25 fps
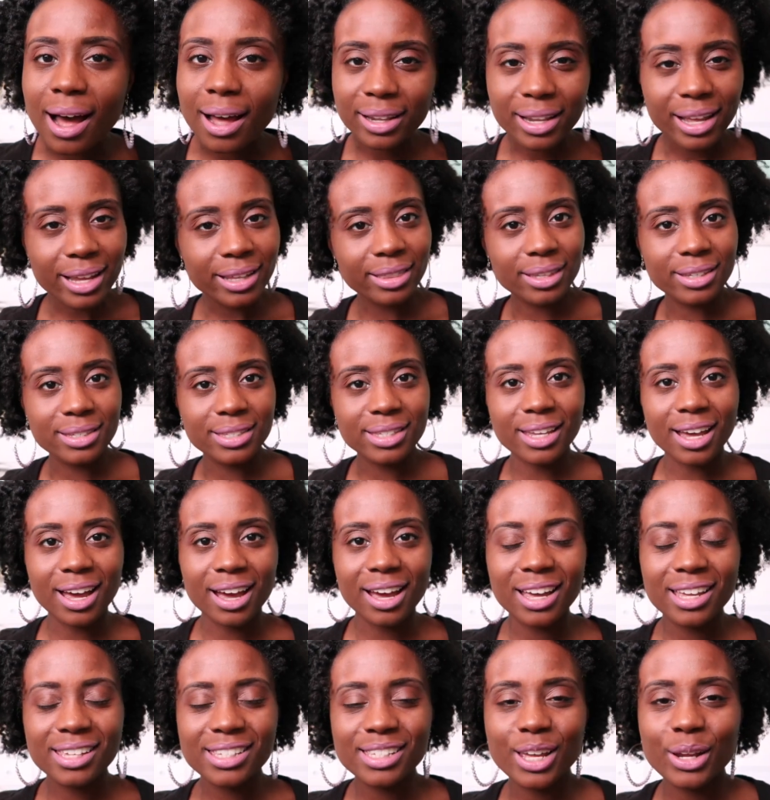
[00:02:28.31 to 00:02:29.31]
I like this,
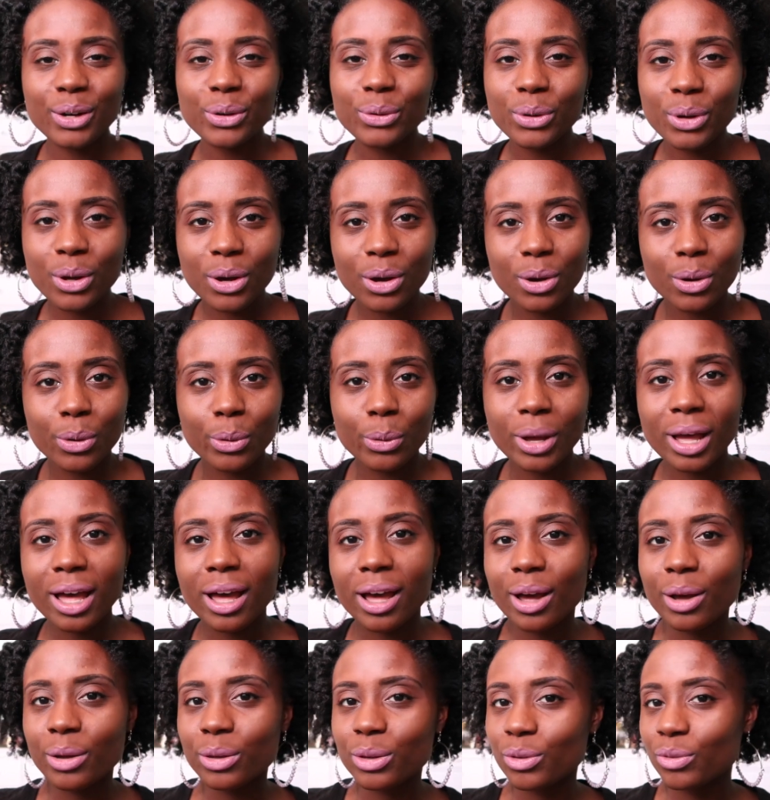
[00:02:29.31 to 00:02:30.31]
guys. I don't know
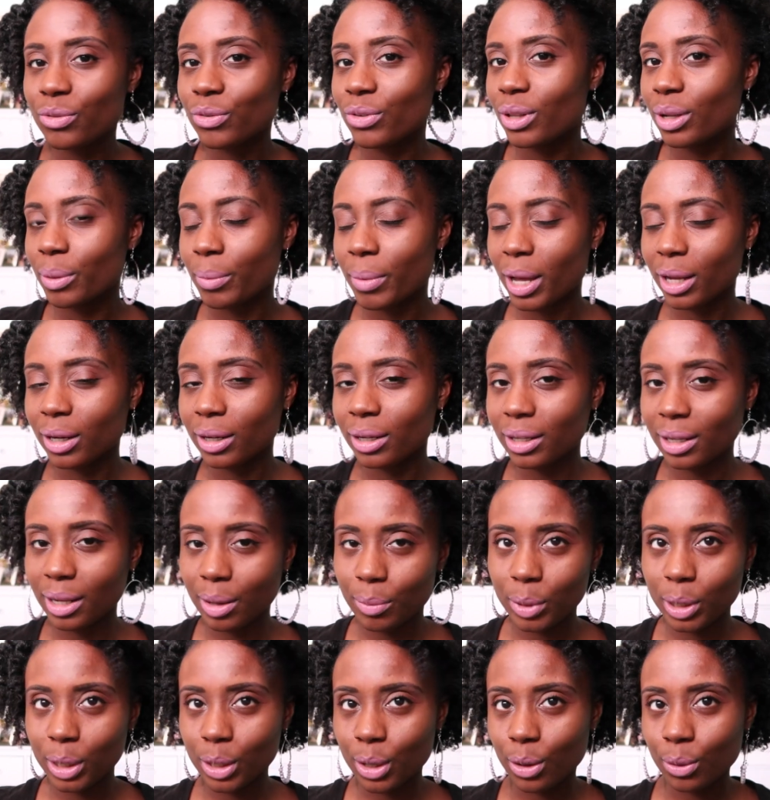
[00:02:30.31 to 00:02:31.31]
how you feel about it. Let
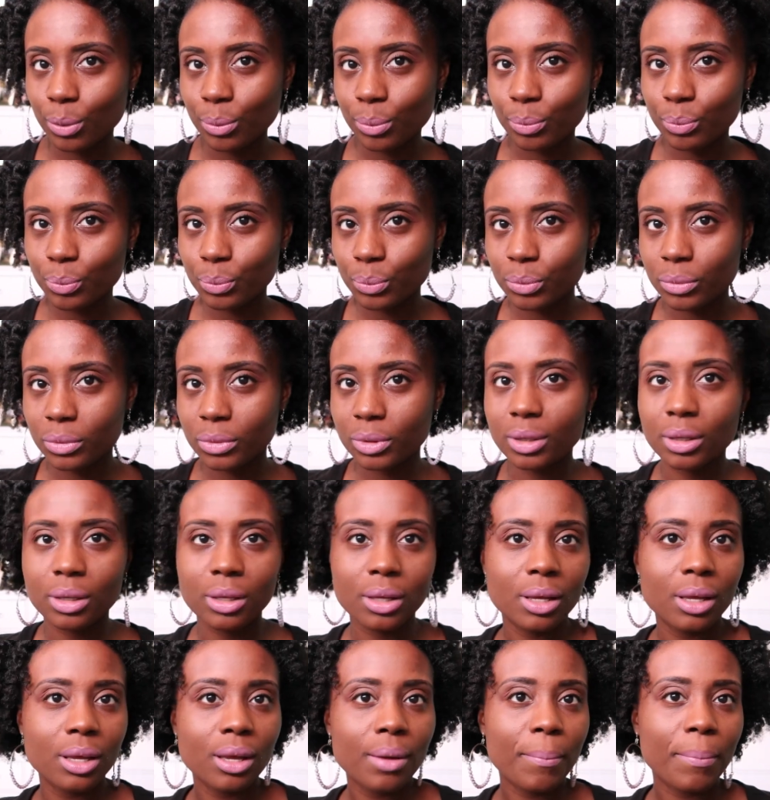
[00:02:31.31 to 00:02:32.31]
me know.
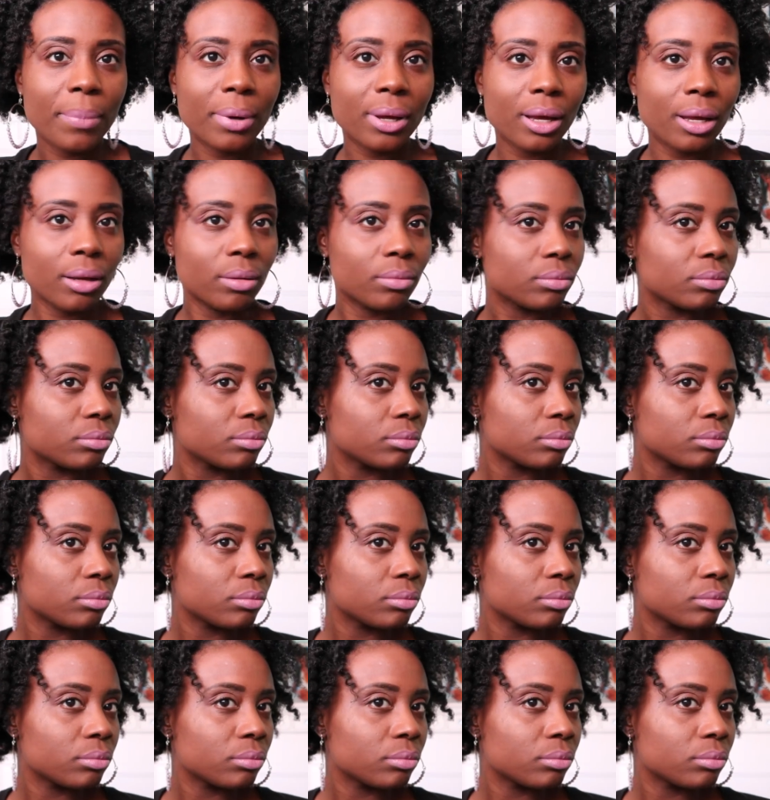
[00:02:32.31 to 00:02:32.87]
But